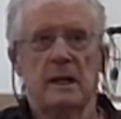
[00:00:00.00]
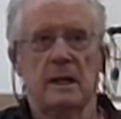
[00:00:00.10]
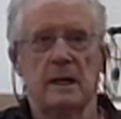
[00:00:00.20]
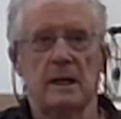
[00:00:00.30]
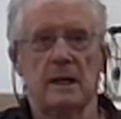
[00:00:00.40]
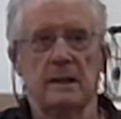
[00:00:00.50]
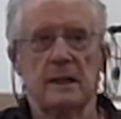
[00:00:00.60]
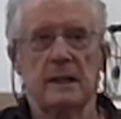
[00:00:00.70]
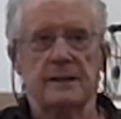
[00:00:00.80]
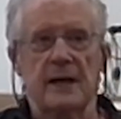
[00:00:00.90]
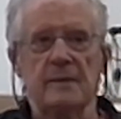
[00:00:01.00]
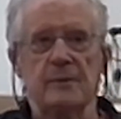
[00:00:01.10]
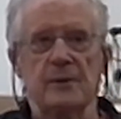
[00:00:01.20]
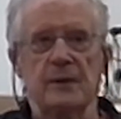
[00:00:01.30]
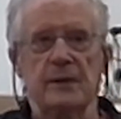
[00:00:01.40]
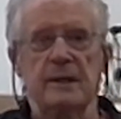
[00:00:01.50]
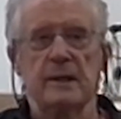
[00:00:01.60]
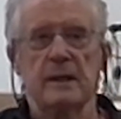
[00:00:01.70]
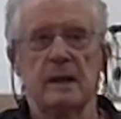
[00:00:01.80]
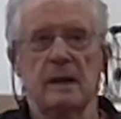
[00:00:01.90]
And at that point,
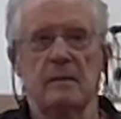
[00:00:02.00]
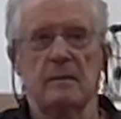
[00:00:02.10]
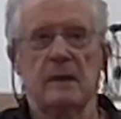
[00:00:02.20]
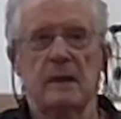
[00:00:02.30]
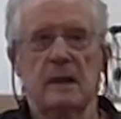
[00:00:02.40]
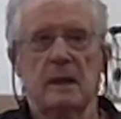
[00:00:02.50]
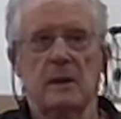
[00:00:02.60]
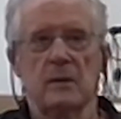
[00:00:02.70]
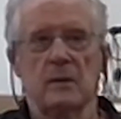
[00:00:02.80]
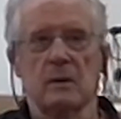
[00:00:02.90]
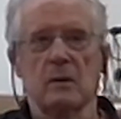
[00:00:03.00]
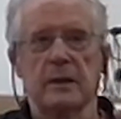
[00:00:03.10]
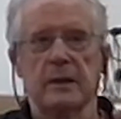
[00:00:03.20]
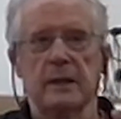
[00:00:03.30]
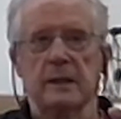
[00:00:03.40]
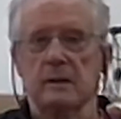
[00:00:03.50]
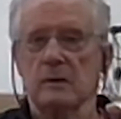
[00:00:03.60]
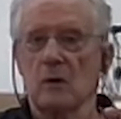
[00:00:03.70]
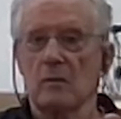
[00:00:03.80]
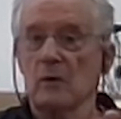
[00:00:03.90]
we were working in a
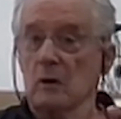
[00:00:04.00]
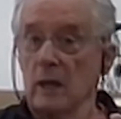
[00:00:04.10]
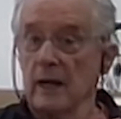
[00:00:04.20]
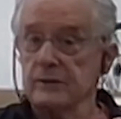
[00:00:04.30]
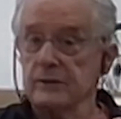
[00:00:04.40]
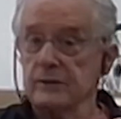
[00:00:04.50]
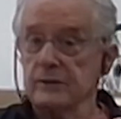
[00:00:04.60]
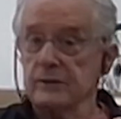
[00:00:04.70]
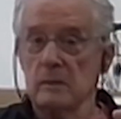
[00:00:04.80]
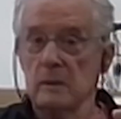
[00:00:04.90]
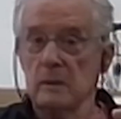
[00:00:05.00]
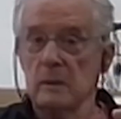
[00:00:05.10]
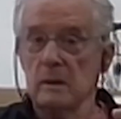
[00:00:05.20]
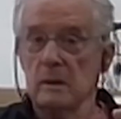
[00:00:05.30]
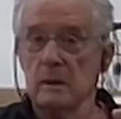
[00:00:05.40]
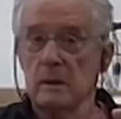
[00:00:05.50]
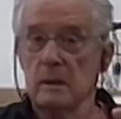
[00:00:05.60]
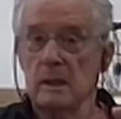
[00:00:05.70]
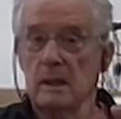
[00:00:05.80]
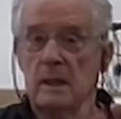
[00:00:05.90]
normal classroom,
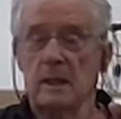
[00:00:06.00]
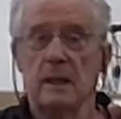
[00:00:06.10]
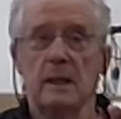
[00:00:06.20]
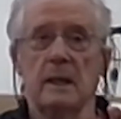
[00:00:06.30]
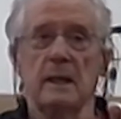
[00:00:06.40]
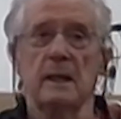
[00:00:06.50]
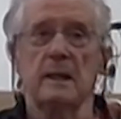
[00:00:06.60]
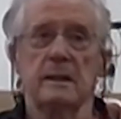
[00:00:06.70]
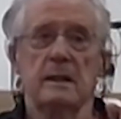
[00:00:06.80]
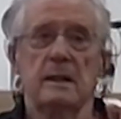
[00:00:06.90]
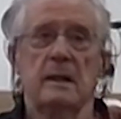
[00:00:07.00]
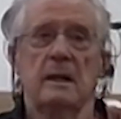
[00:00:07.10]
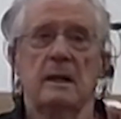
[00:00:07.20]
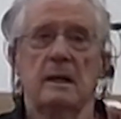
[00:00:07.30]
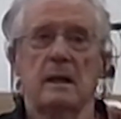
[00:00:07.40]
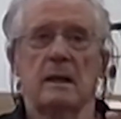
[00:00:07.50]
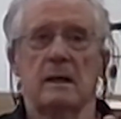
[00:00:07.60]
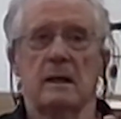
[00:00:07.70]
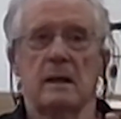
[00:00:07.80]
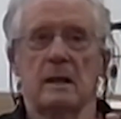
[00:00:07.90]
and
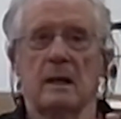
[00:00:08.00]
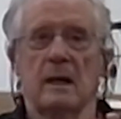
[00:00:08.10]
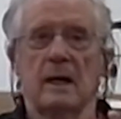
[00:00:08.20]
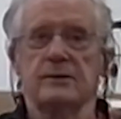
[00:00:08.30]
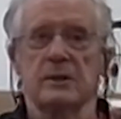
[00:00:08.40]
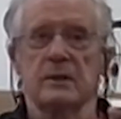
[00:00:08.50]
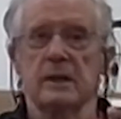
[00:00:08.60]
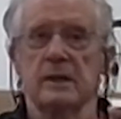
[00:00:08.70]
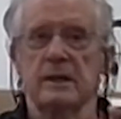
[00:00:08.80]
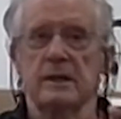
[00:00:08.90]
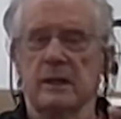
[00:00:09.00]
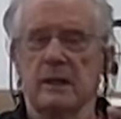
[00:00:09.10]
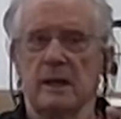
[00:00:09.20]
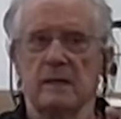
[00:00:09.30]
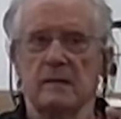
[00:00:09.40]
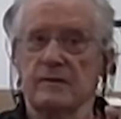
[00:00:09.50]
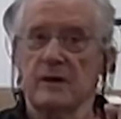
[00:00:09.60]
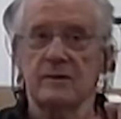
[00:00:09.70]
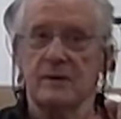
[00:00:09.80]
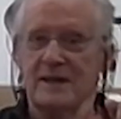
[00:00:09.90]
I turned it into kind of a
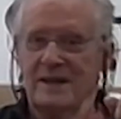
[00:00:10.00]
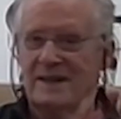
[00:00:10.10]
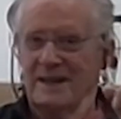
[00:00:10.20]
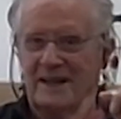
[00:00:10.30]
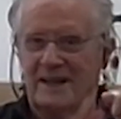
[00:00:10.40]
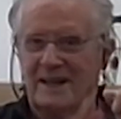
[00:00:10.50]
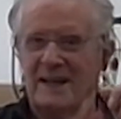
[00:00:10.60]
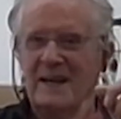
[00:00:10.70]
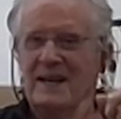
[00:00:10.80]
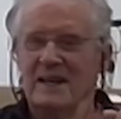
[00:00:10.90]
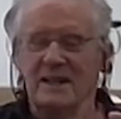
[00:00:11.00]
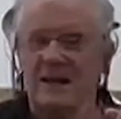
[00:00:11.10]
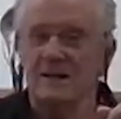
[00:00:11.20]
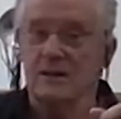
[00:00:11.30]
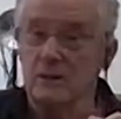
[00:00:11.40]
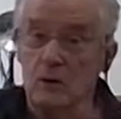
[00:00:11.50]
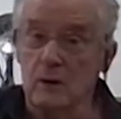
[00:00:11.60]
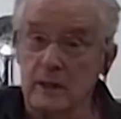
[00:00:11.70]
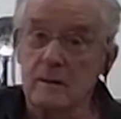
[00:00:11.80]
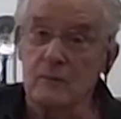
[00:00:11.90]
foundry. It had
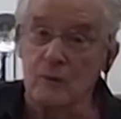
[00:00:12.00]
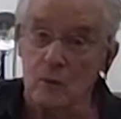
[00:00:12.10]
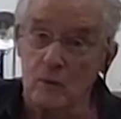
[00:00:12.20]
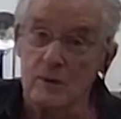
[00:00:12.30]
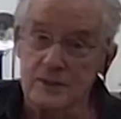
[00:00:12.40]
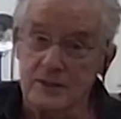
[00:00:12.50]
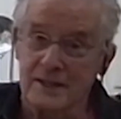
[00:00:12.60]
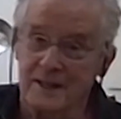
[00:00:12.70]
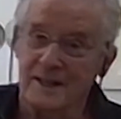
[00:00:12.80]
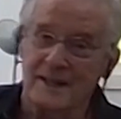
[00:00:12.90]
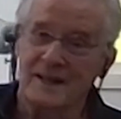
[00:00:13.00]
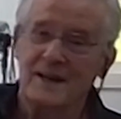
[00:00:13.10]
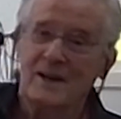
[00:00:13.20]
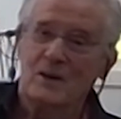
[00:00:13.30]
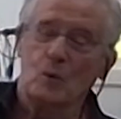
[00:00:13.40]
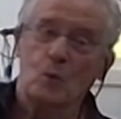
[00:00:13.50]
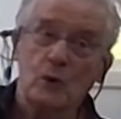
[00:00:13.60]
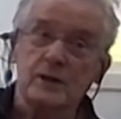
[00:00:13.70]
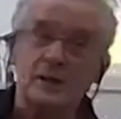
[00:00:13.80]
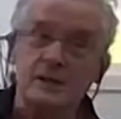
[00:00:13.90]
wooden floors,
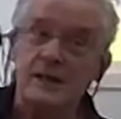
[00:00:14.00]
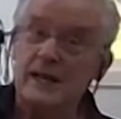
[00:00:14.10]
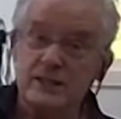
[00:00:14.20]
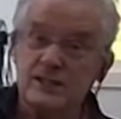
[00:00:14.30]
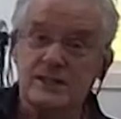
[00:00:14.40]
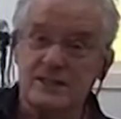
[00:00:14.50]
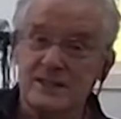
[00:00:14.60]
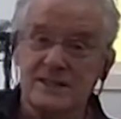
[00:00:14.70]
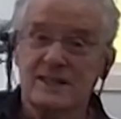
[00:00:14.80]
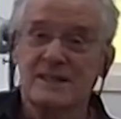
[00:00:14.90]
wooden desks.